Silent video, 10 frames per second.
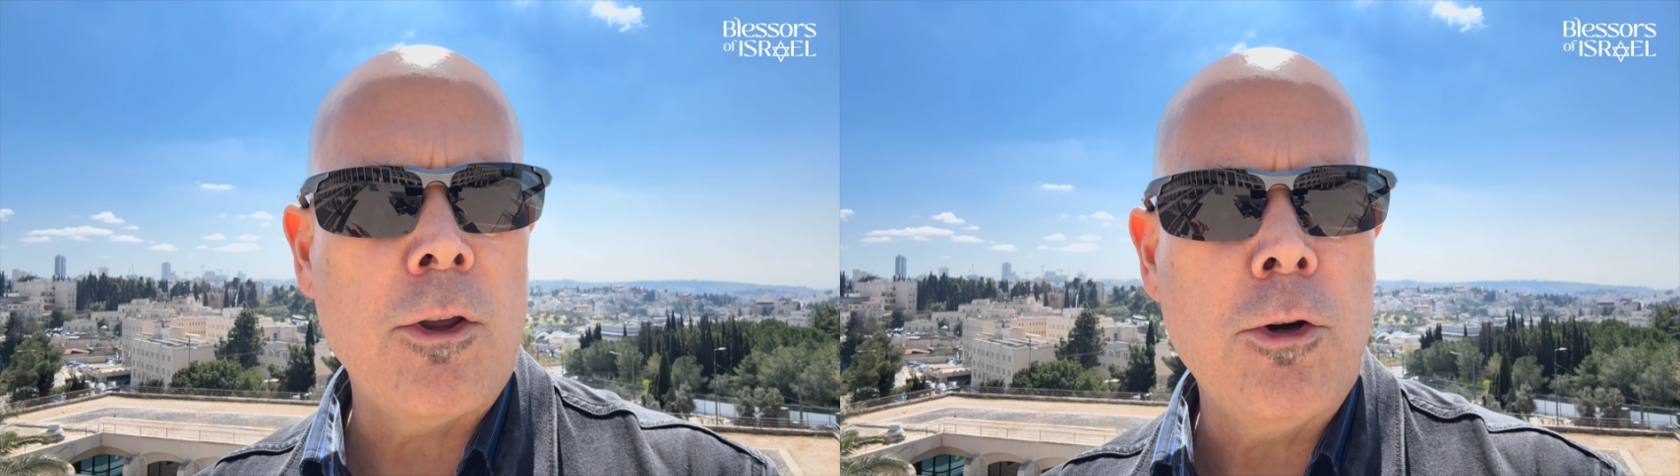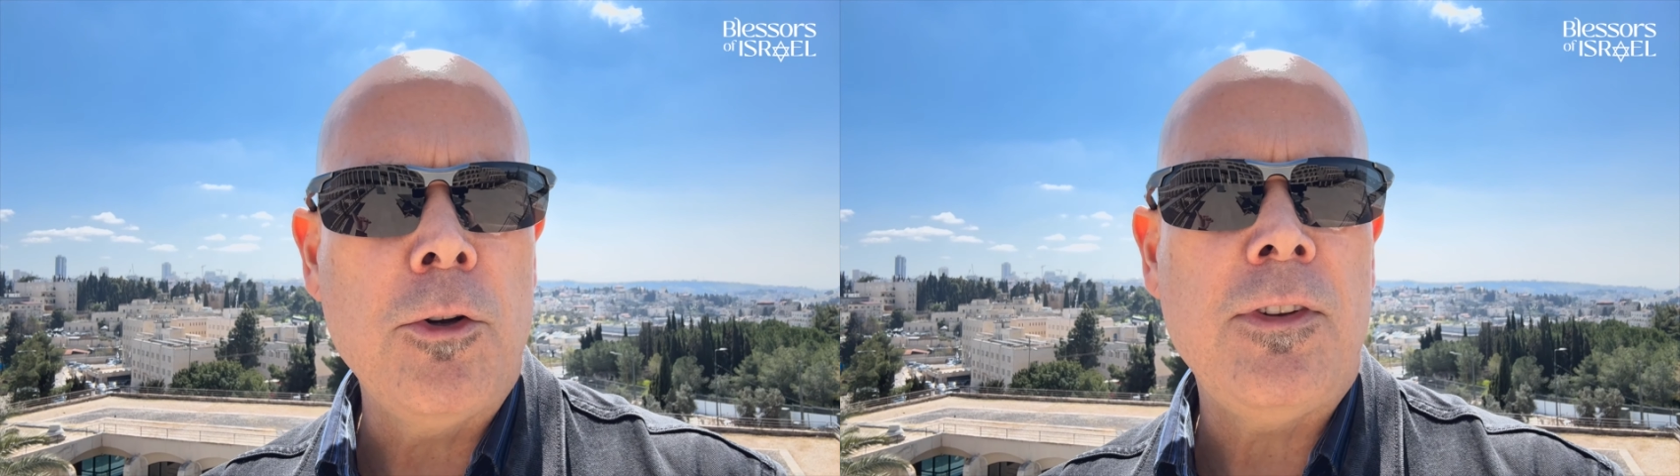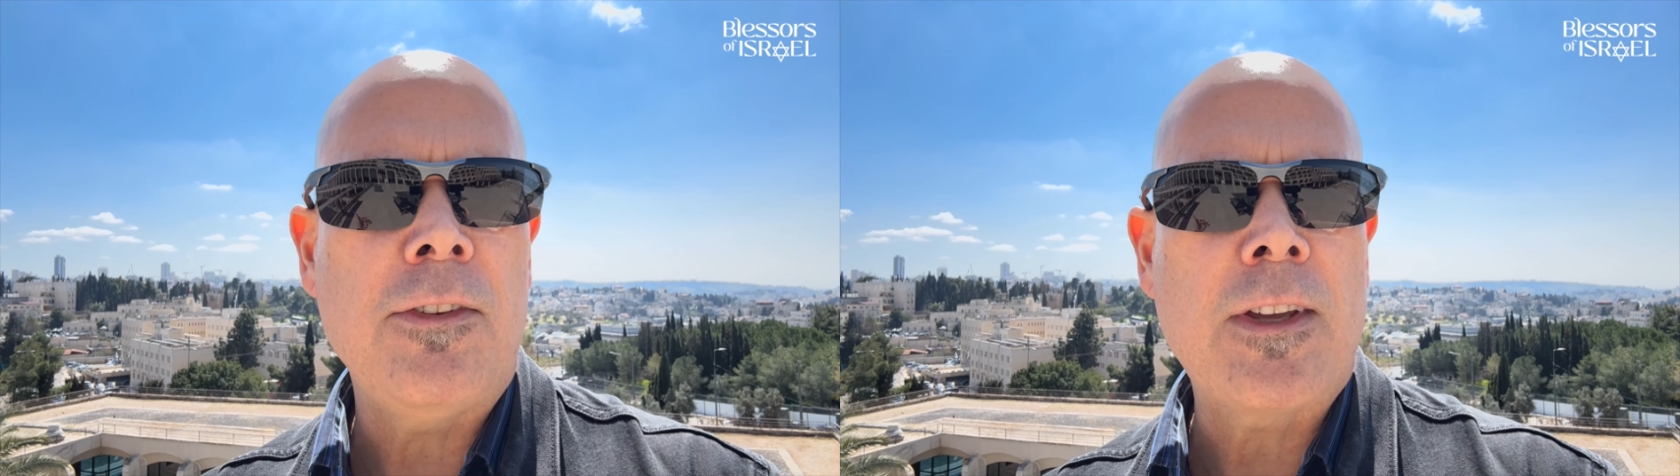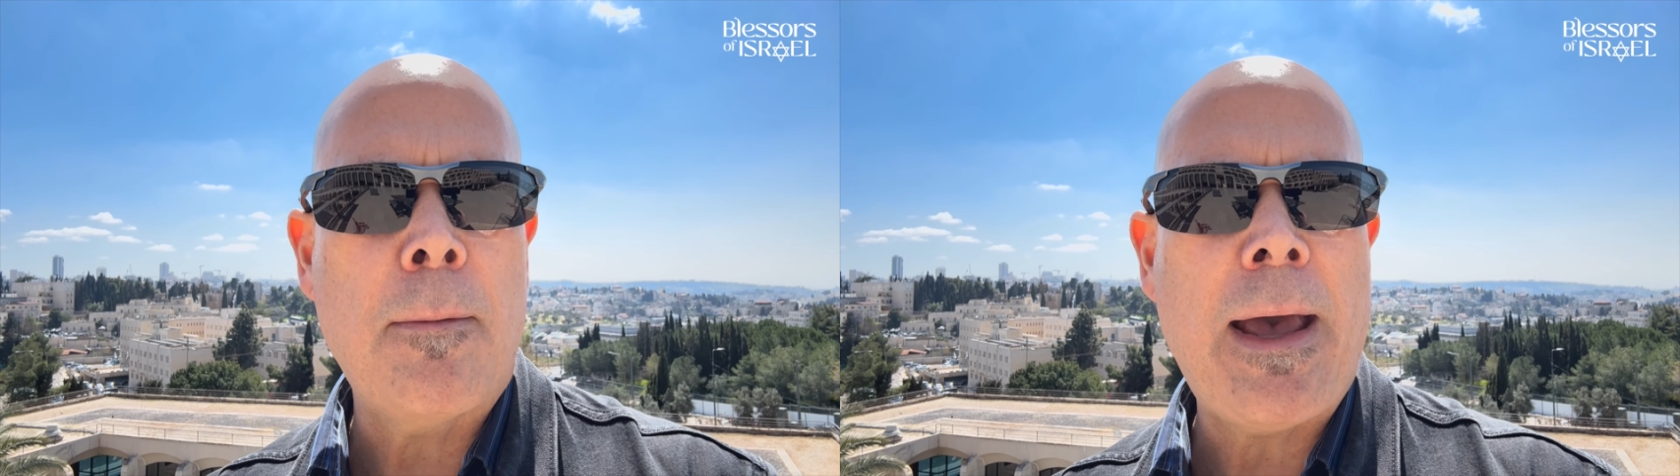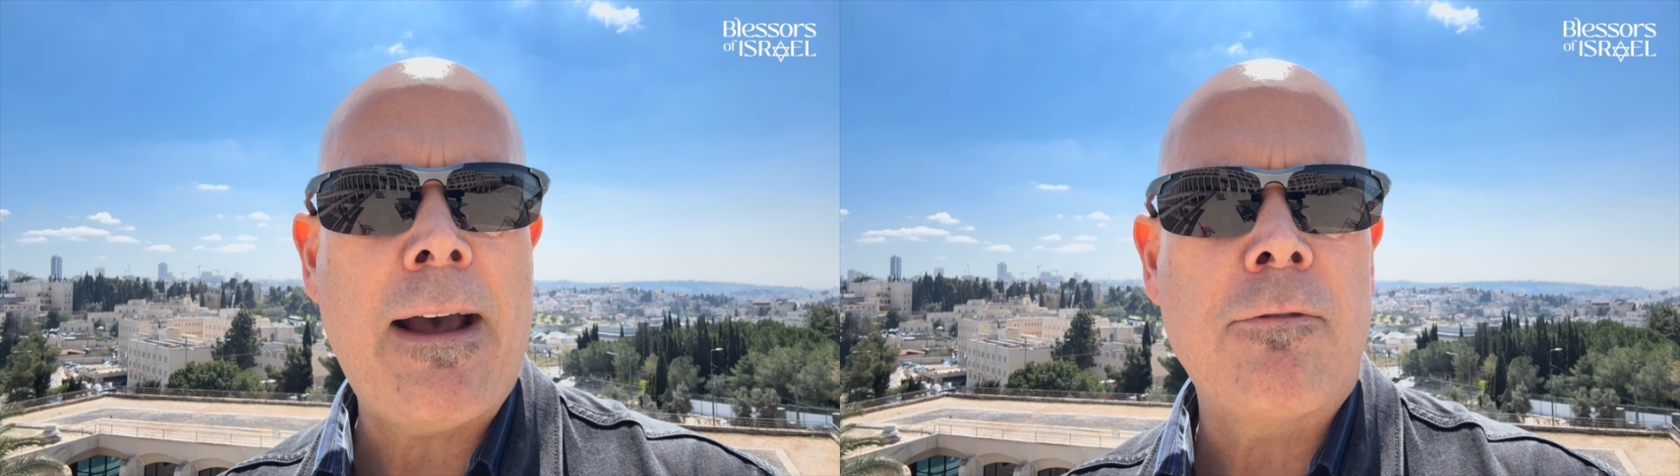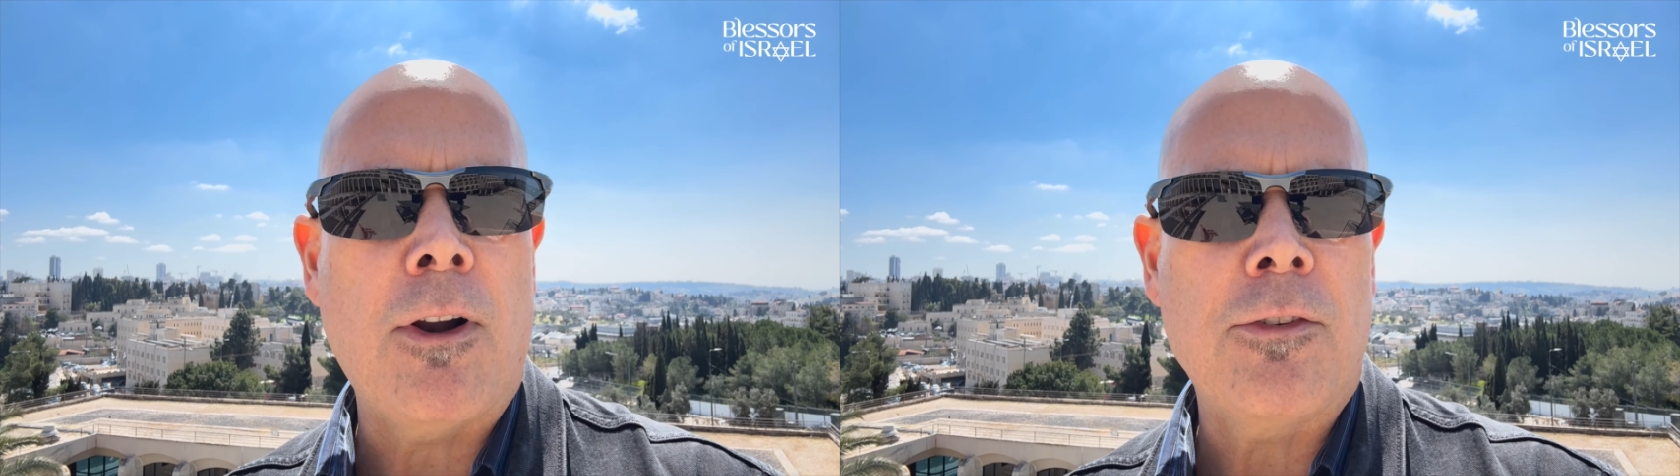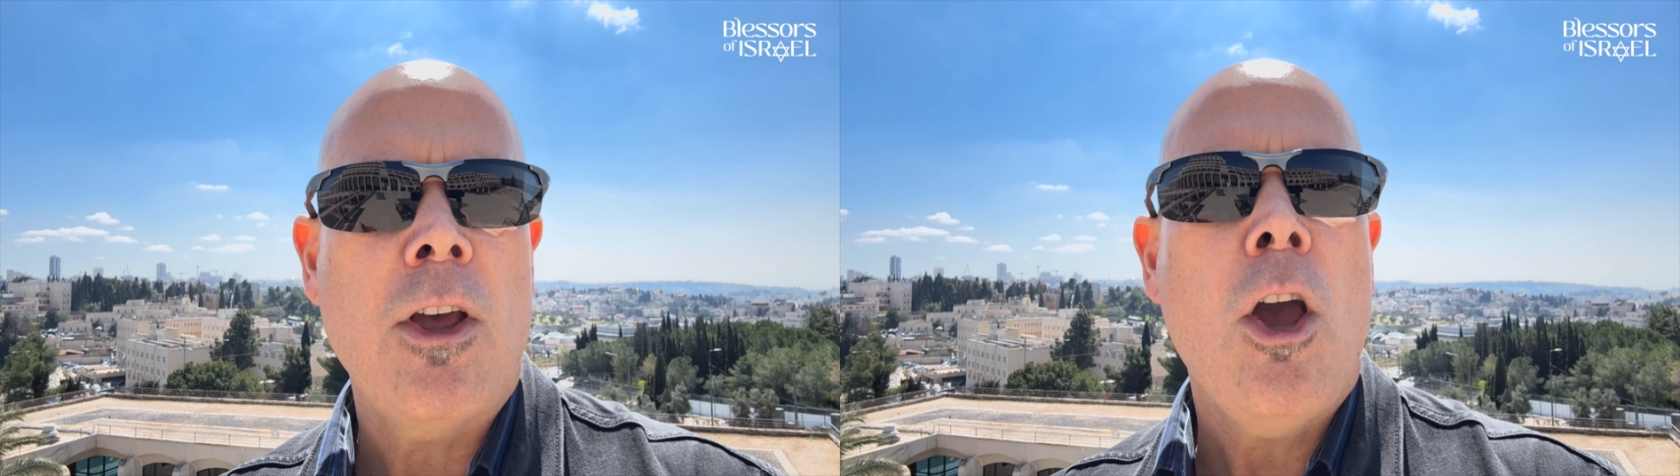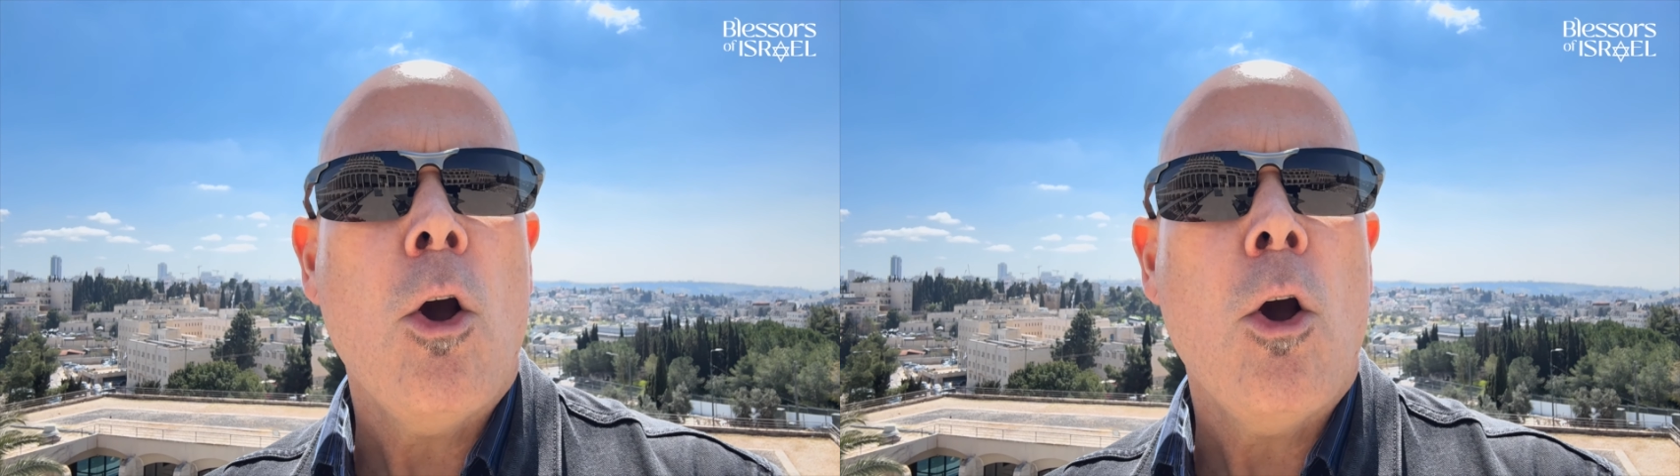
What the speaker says: the Houthis come after us,